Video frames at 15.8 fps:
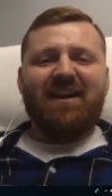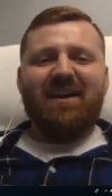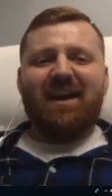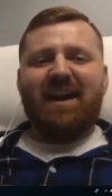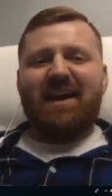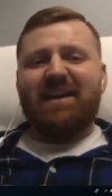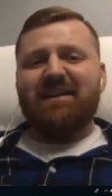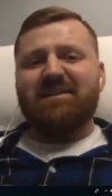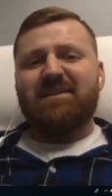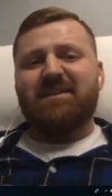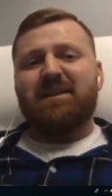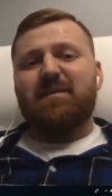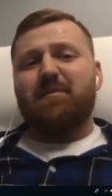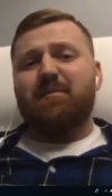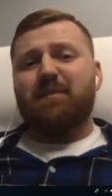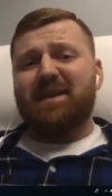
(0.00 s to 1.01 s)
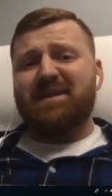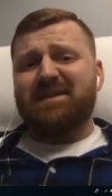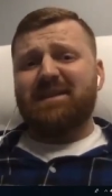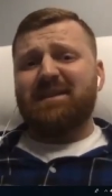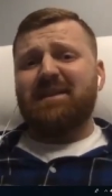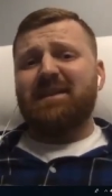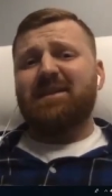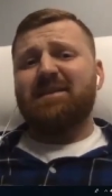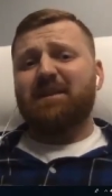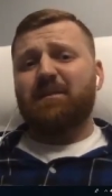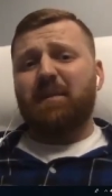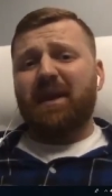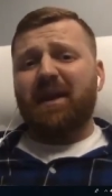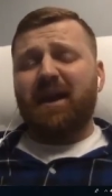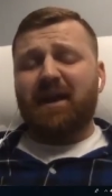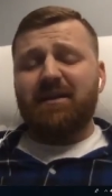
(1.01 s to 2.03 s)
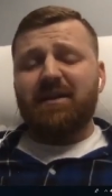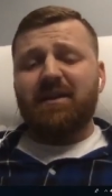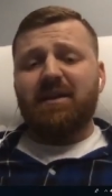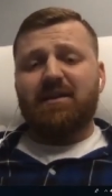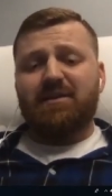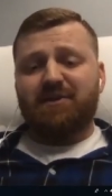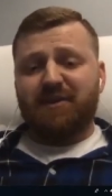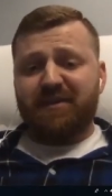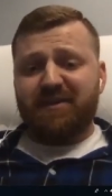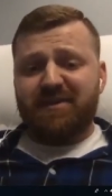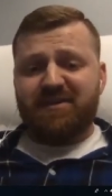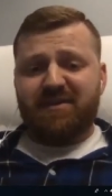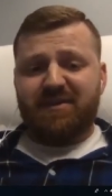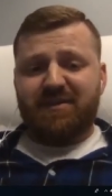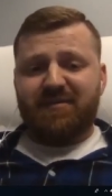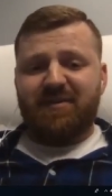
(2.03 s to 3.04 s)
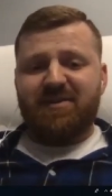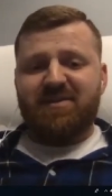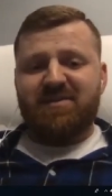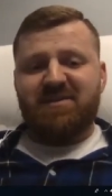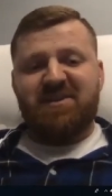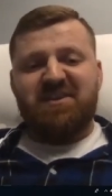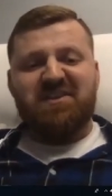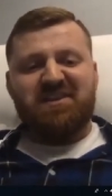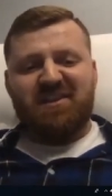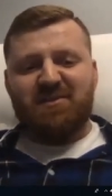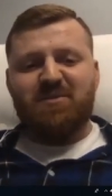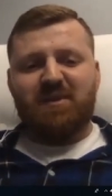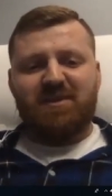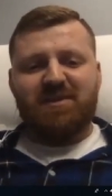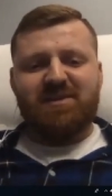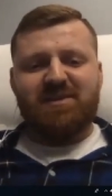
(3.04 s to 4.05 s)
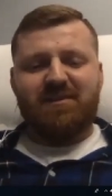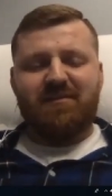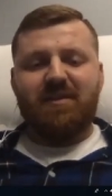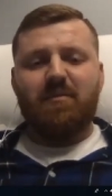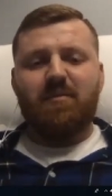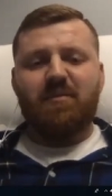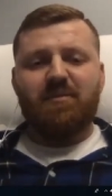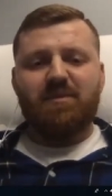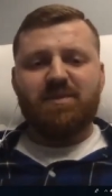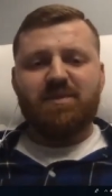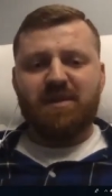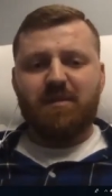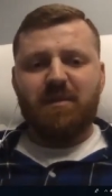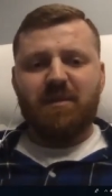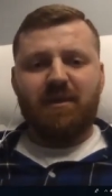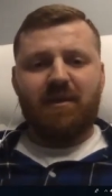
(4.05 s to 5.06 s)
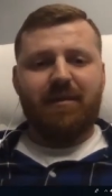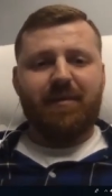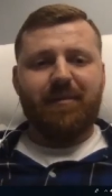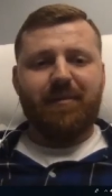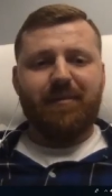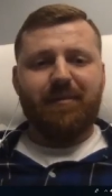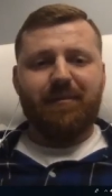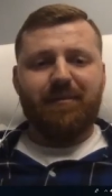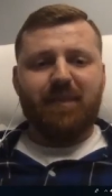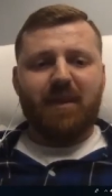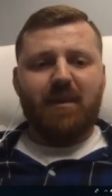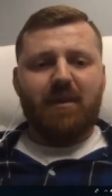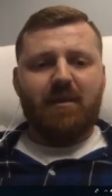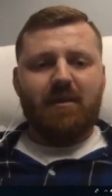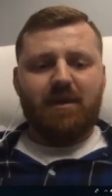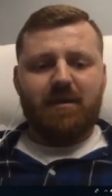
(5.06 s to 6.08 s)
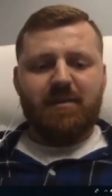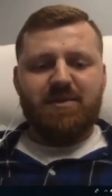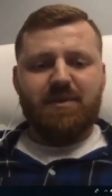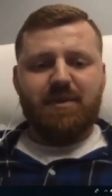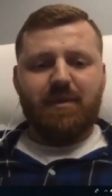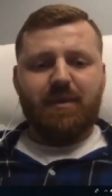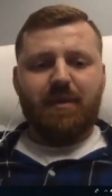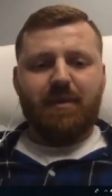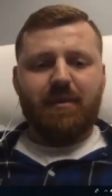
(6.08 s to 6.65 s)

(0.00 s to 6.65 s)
and basically the Mechanical Turk service is actually something similar. Let me show you.